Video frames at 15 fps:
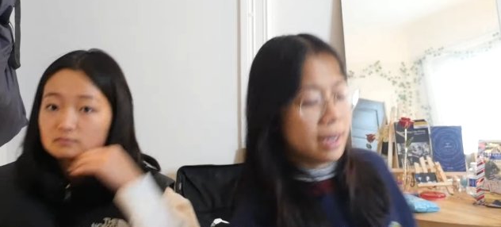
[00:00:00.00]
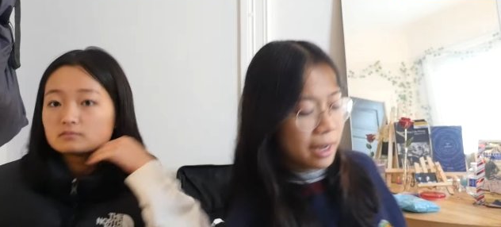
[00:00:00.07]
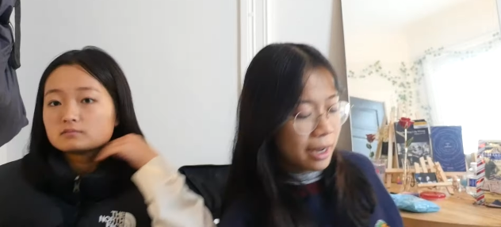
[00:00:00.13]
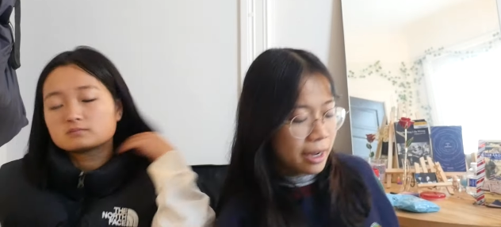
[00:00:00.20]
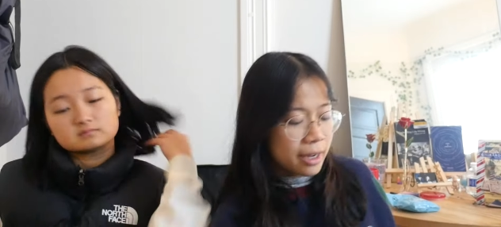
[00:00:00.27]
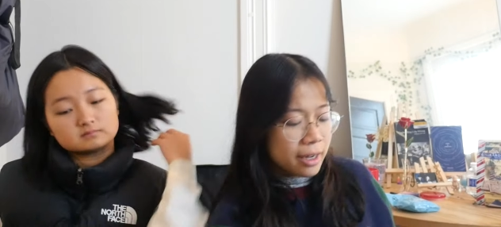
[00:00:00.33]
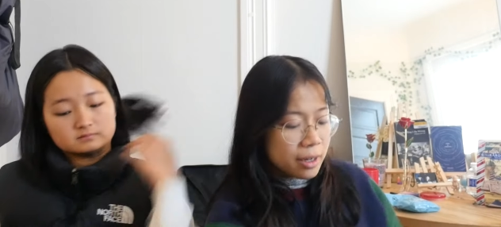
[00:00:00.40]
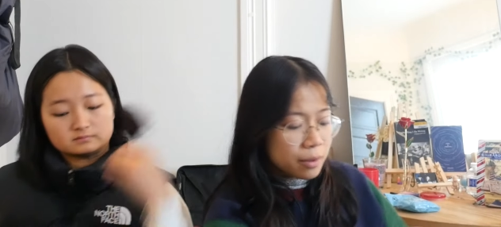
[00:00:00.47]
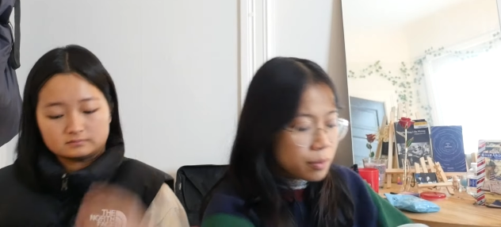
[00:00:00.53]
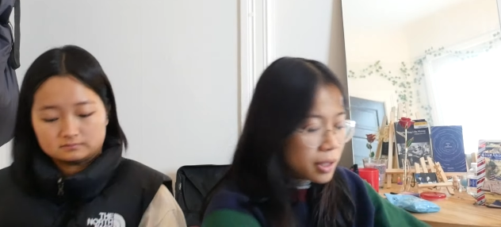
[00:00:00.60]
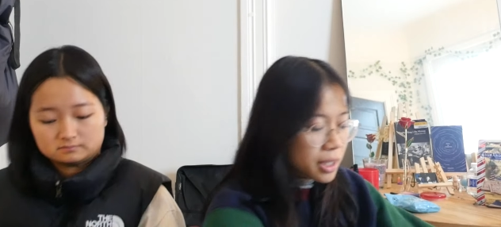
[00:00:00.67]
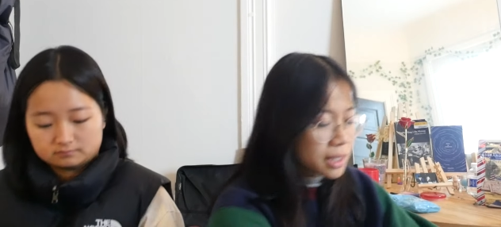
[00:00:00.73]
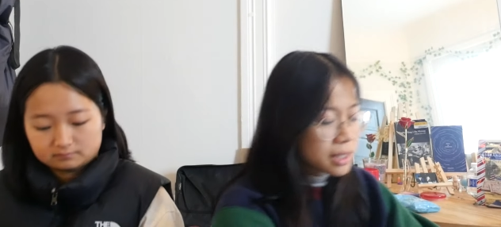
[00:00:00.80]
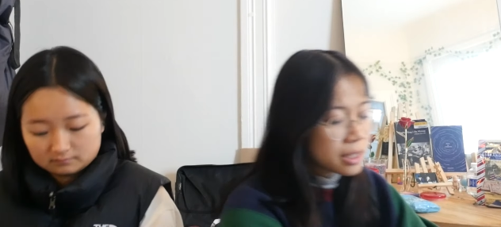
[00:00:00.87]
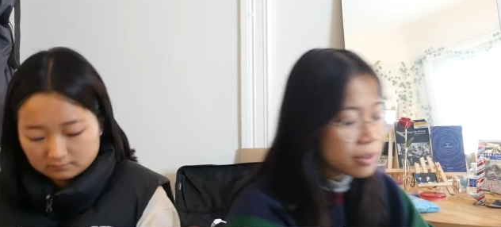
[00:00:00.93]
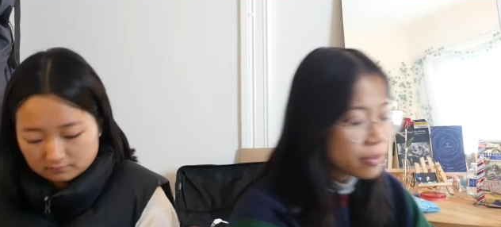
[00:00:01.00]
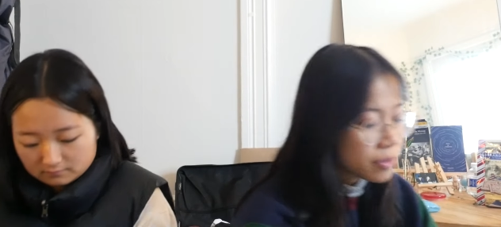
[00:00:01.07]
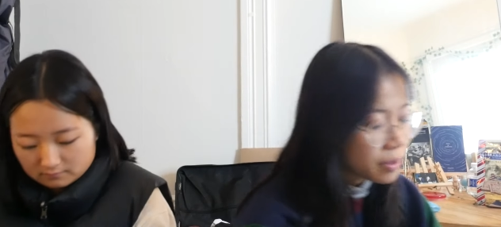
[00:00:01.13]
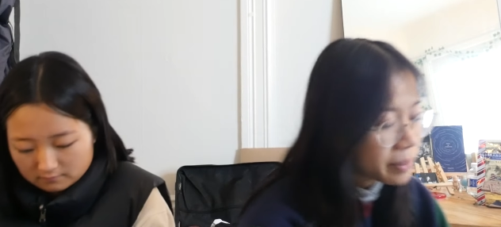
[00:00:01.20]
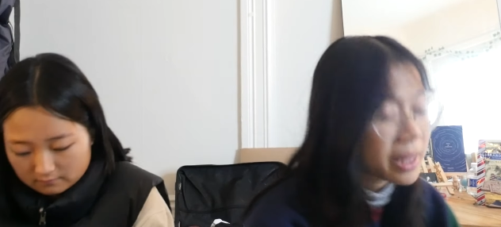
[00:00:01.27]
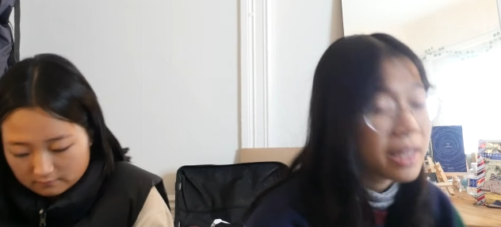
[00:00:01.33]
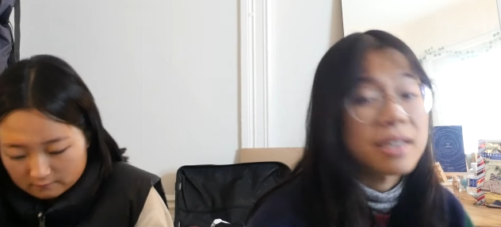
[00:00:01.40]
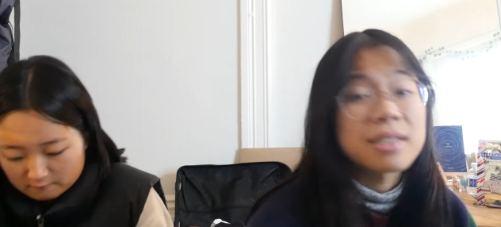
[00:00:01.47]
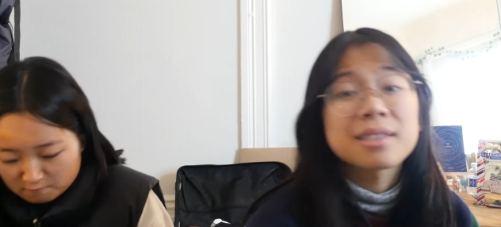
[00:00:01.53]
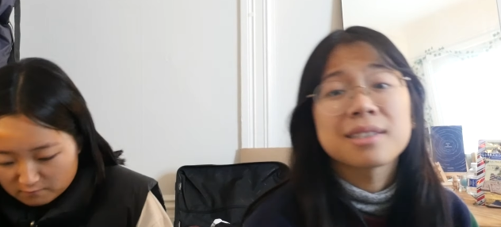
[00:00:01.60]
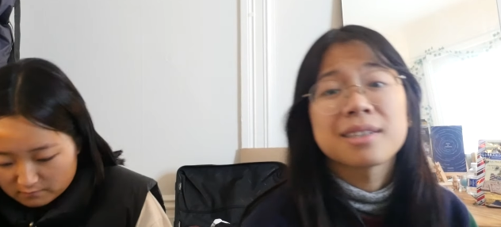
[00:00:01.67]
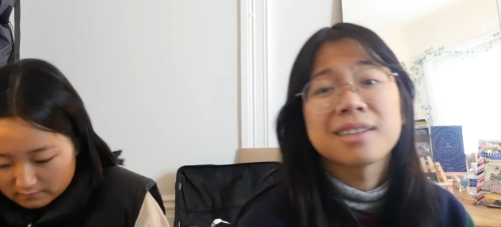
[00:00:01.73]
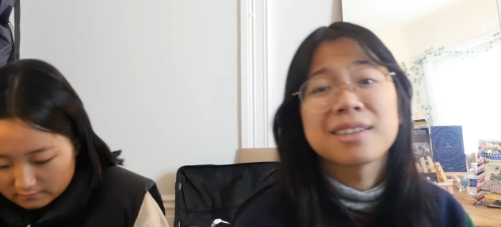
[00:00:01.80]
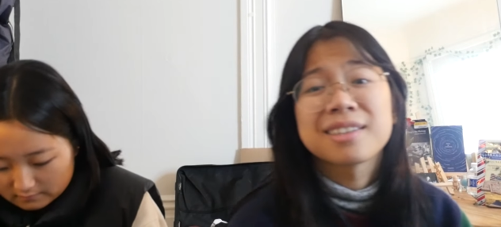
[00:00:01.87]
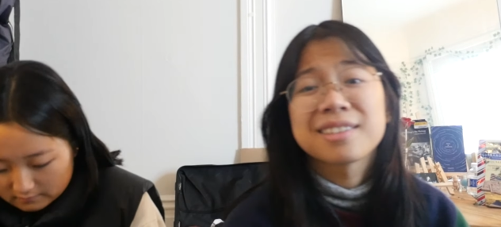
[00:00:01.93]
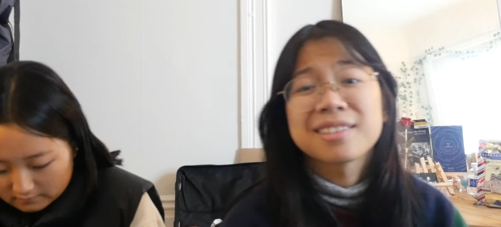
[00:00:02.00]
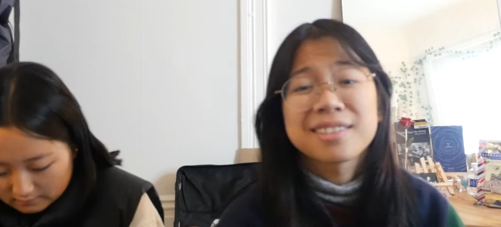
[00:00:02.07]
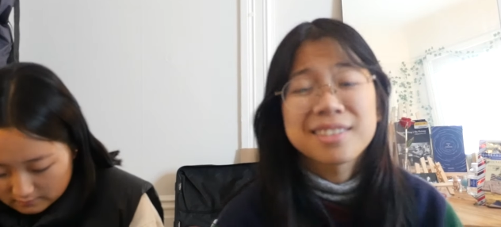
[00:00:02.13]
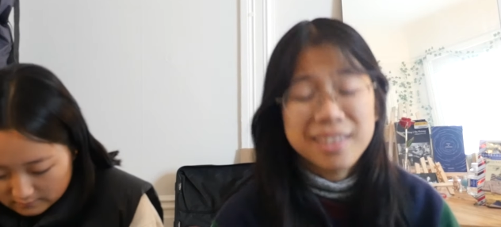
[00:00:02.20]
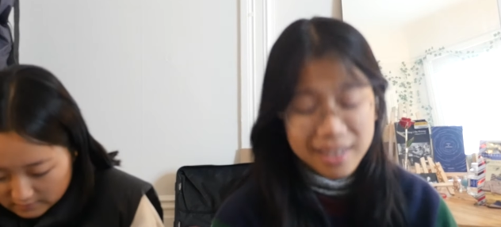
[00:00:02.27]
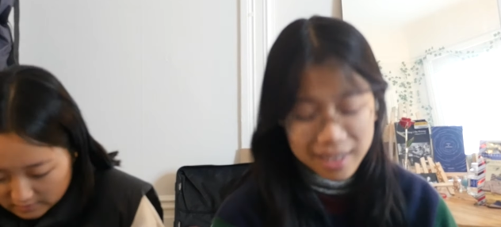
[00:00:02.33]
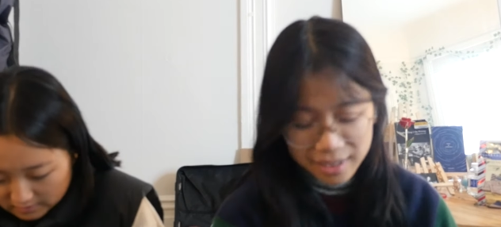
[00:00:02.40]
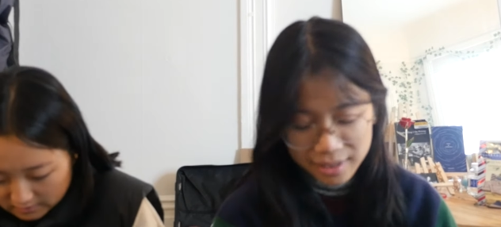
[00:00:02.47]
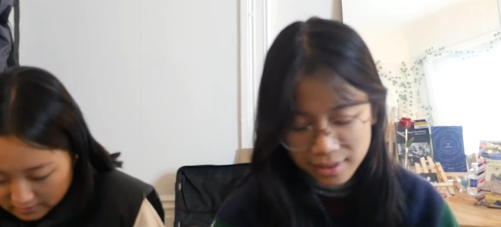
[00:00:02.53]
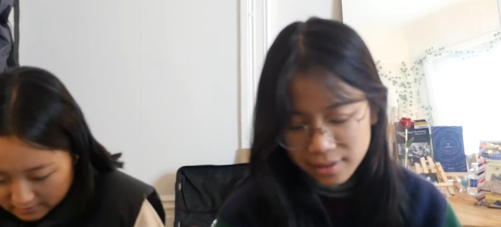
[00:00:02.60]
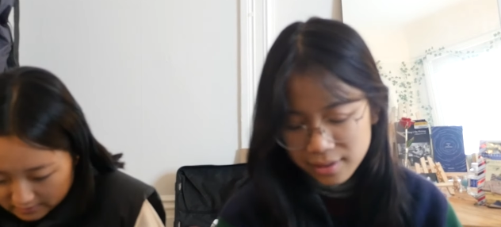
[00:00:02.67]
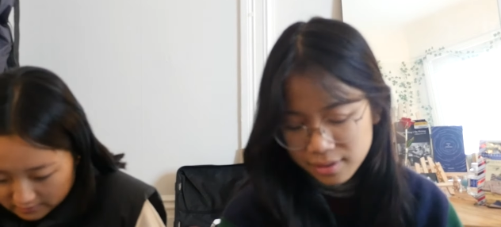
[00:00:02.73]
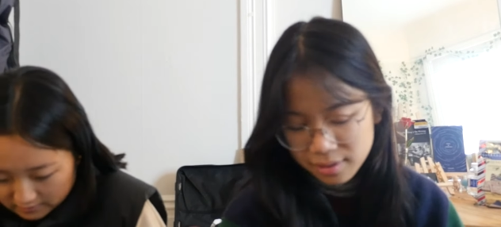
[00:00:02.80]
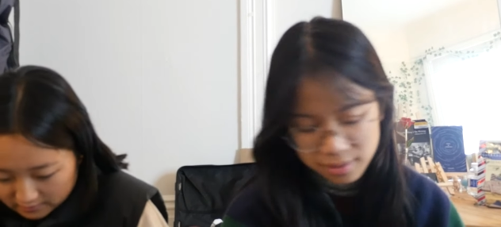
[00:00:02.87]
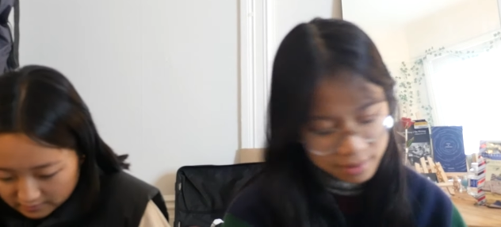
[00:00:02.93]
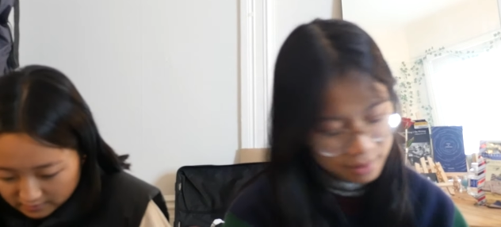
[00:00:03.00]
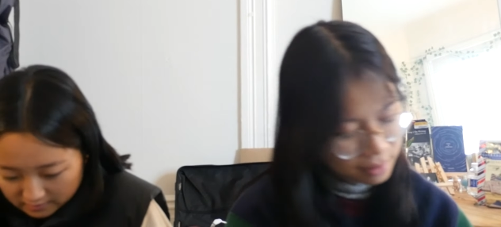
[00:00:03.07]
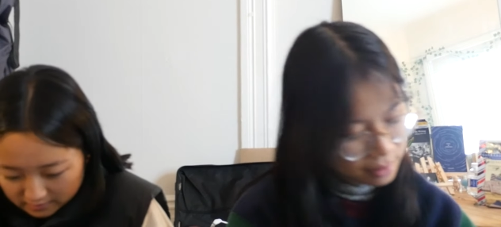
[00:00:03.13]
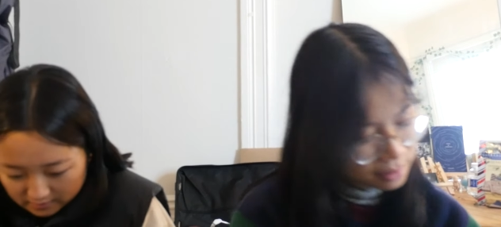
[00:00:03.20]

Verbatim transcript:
Speaker 1: And we'll continue filming this then yes.